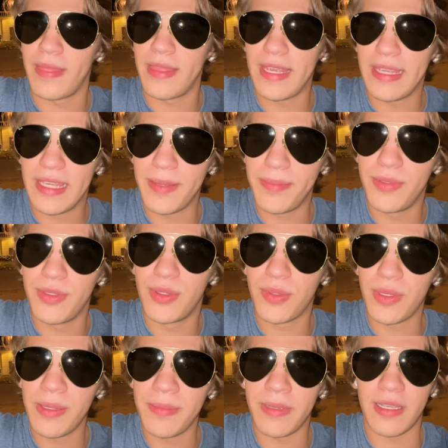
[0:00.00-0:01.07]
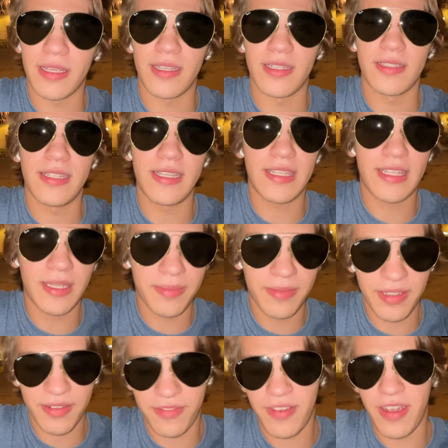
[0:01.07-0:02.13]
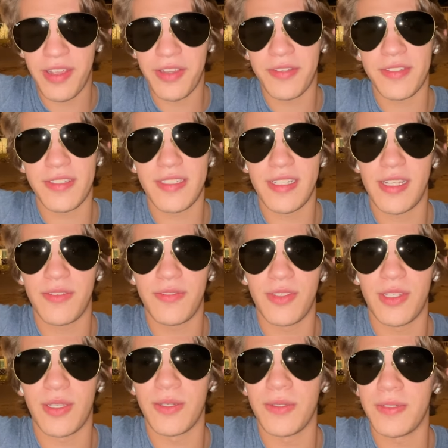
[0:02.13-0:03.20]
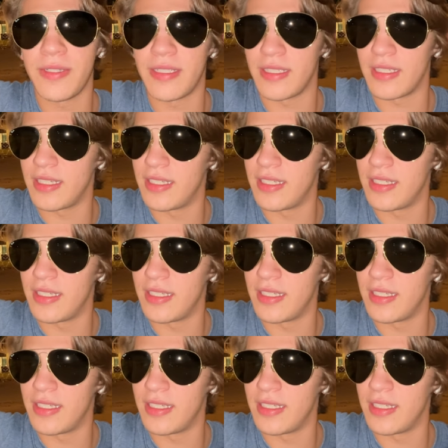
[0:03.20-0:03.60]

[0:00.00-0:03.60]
they keep you dreaming. They keep that fire inside of you going.